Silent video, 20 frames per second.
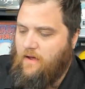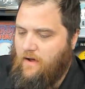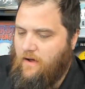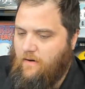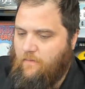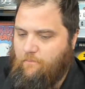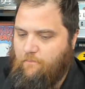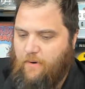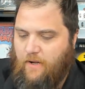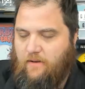
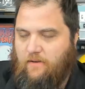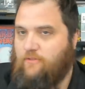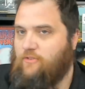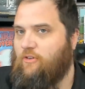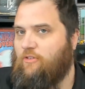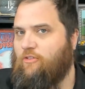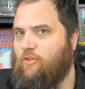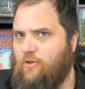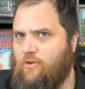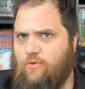Uh, but
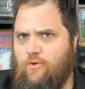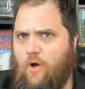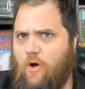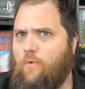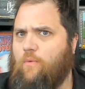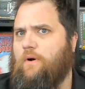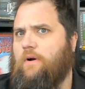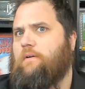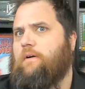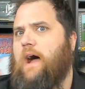just so you know
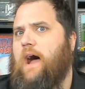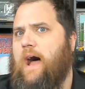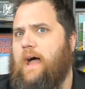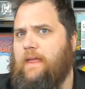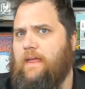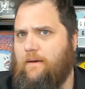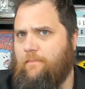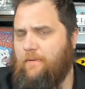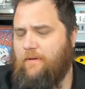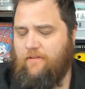where I
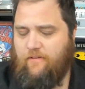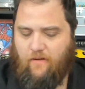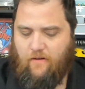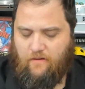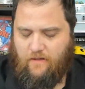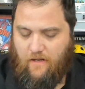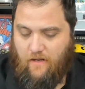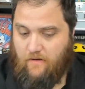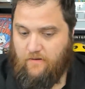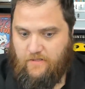am as
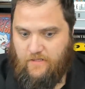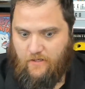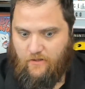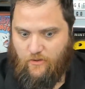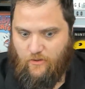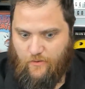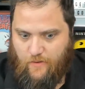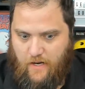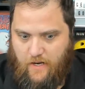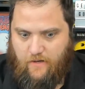a content
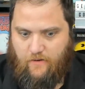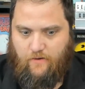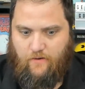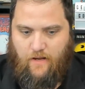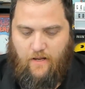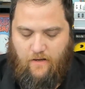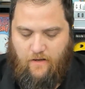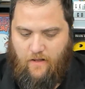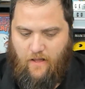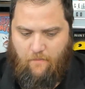creator
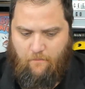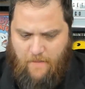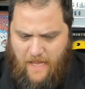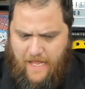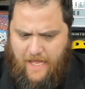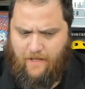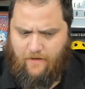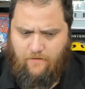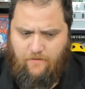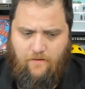and a
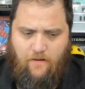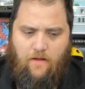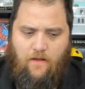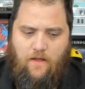man,